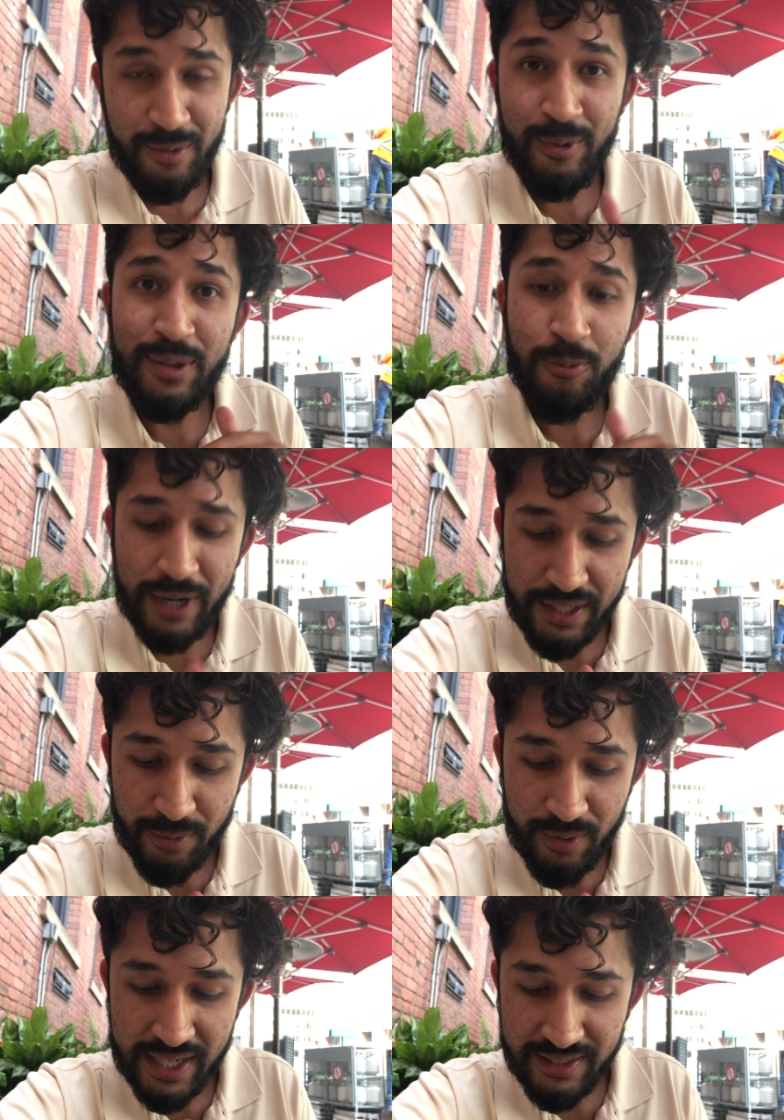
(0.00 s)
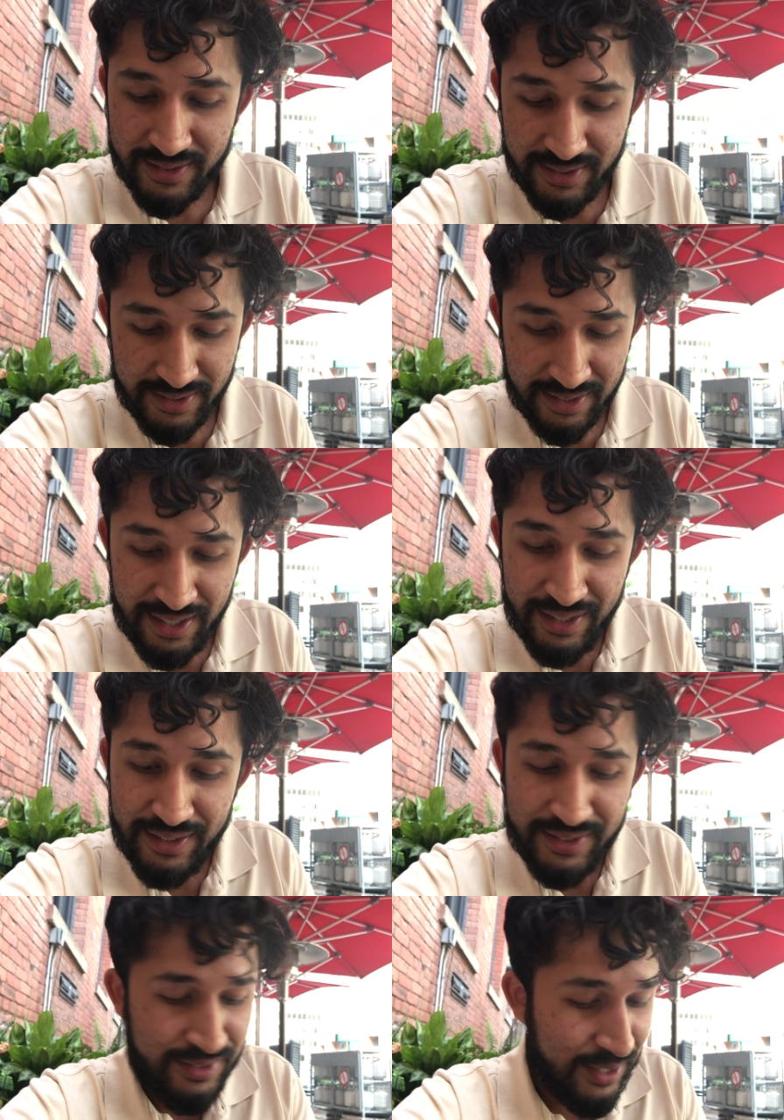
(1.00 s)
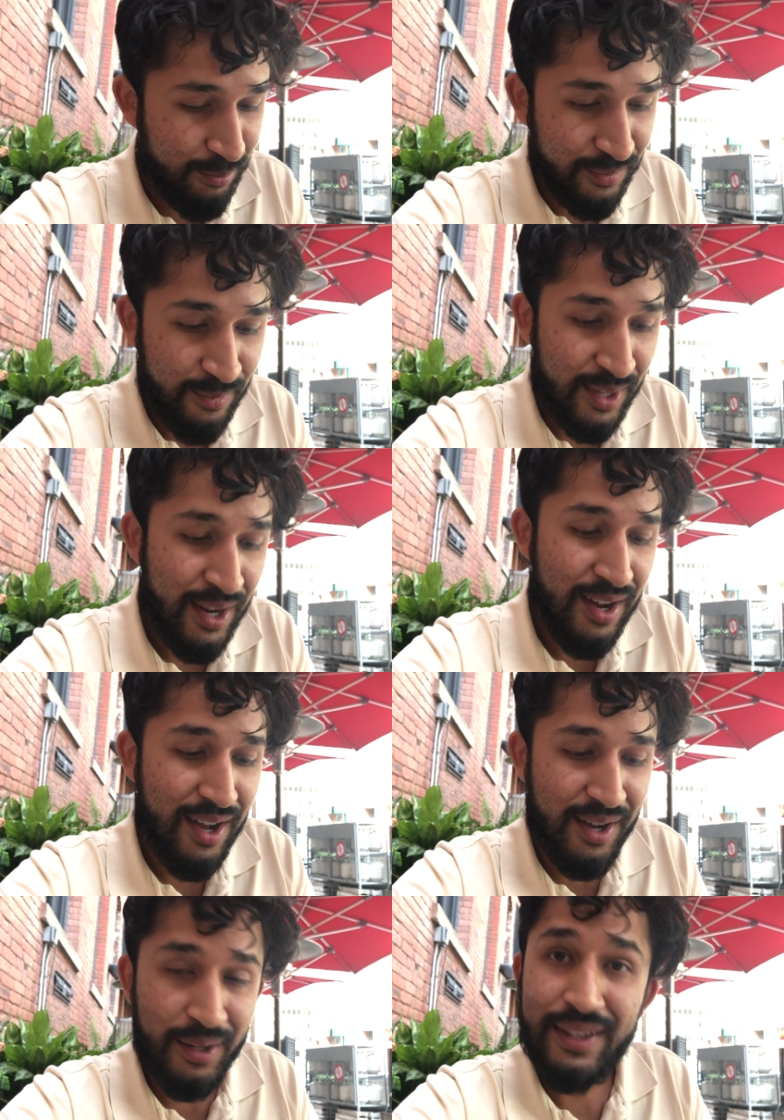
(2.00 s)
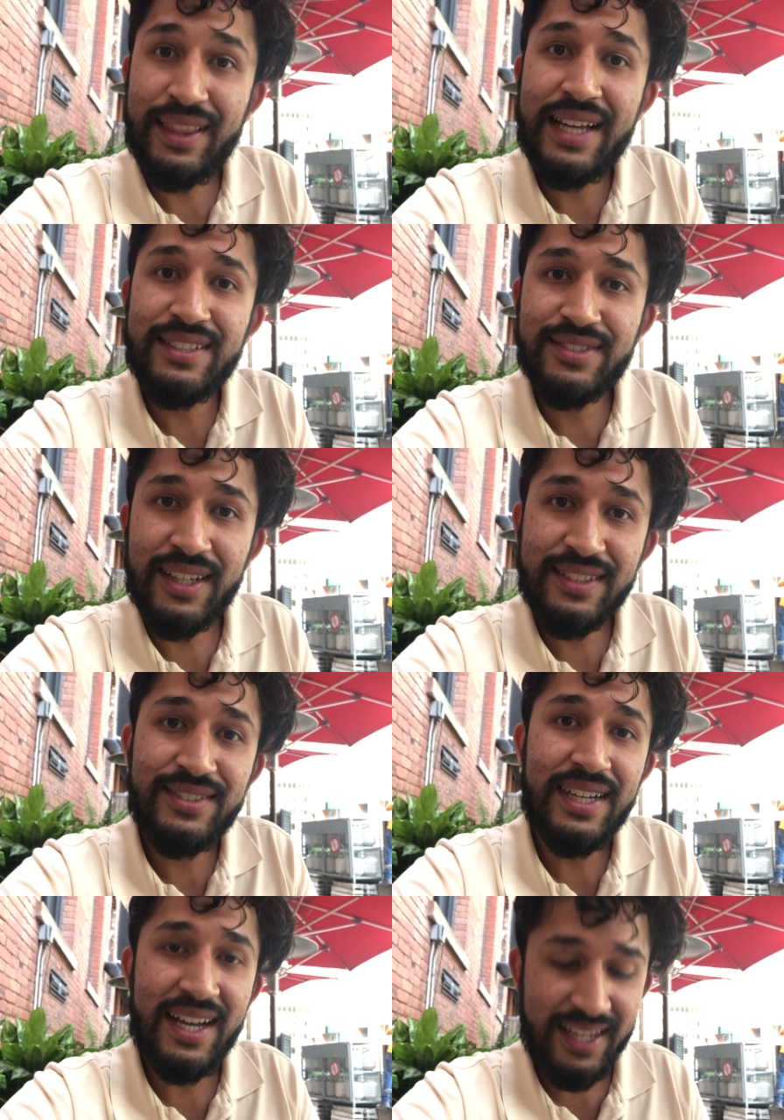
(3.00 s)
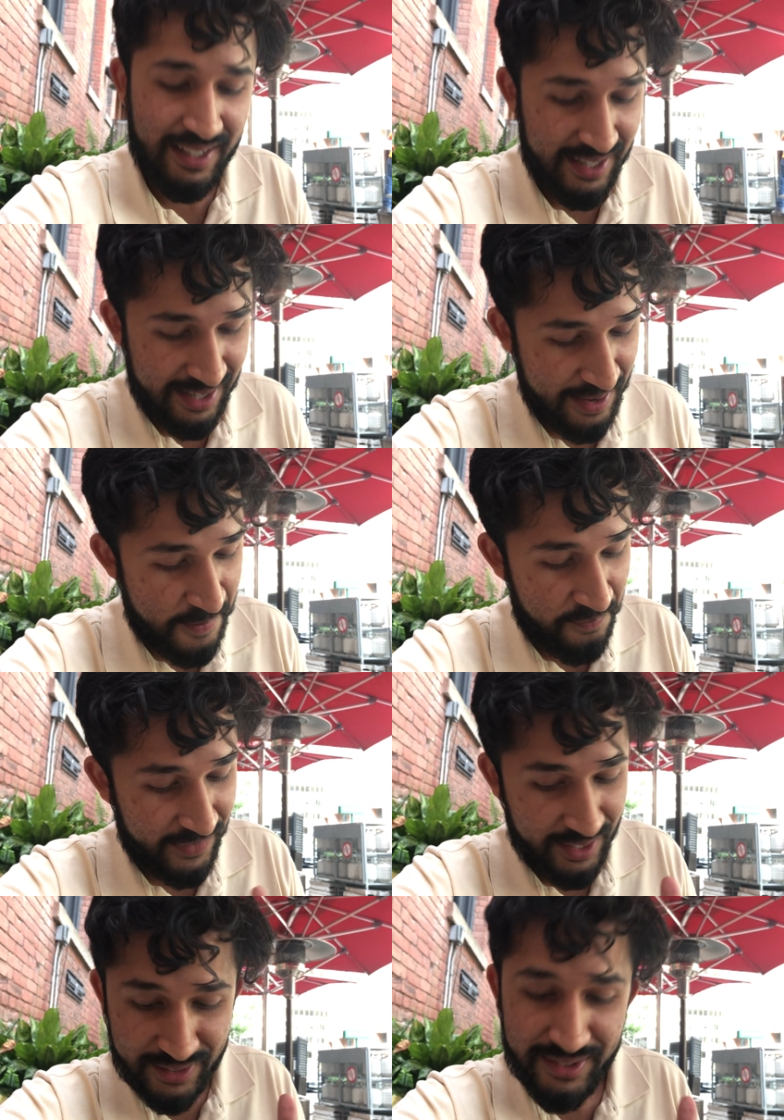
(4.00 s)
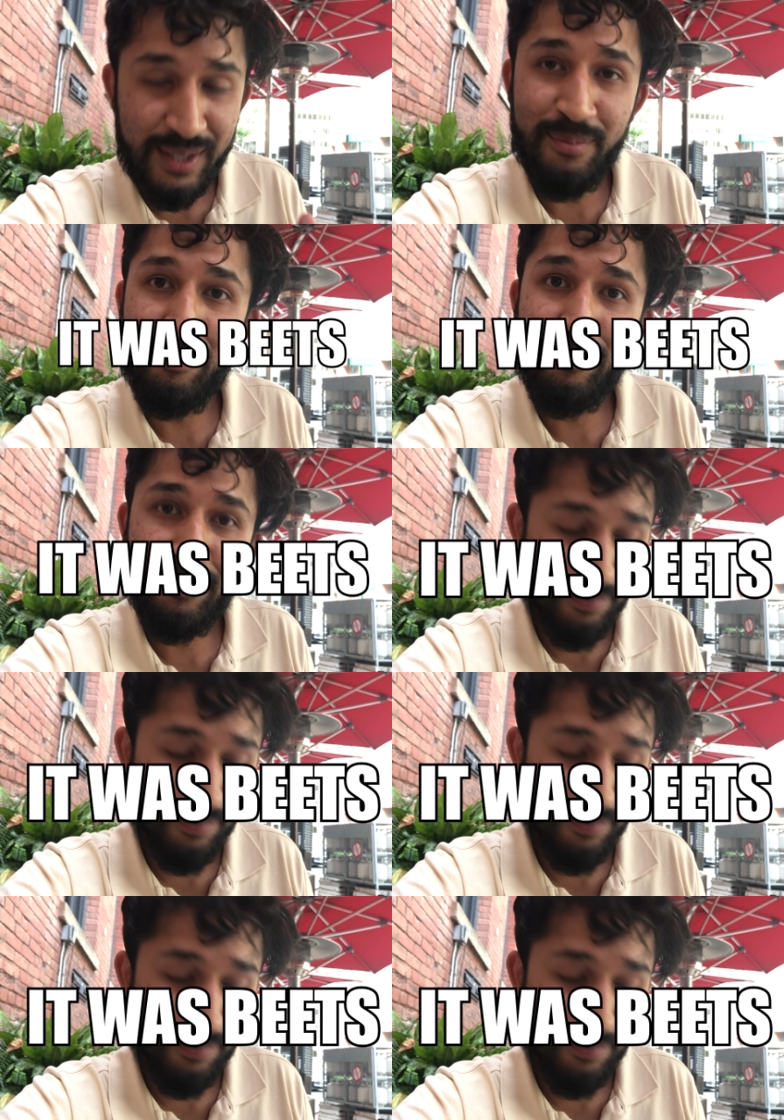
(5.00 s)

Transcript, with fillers: with white rice, some lettuce on the side, some